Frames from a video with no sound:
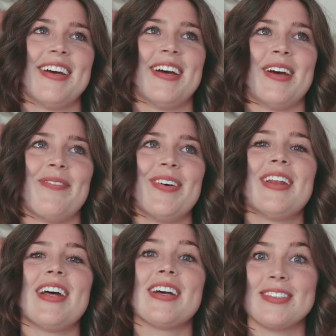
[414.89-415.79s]

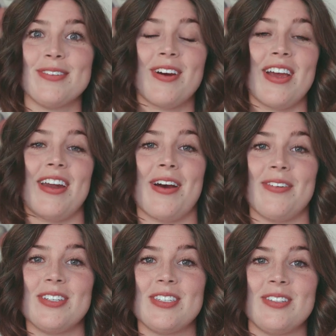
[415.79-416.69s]
But as of right now,
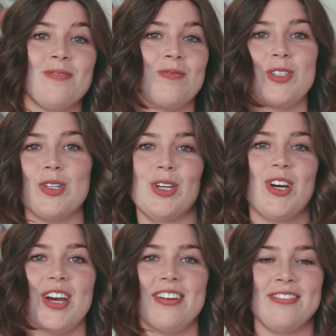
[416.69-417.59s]
it's doing
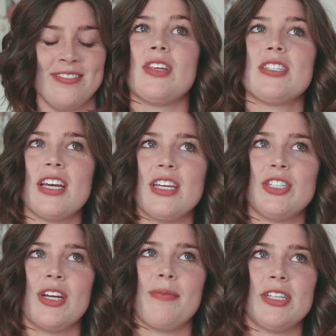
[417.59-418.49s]
great. The second
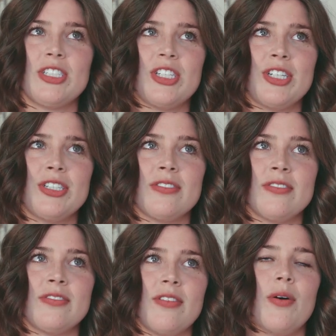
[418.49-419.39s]
trimester,
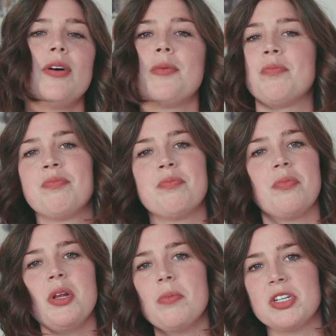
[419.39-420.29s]

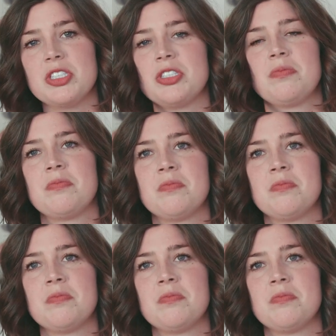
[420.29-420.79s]
pretty much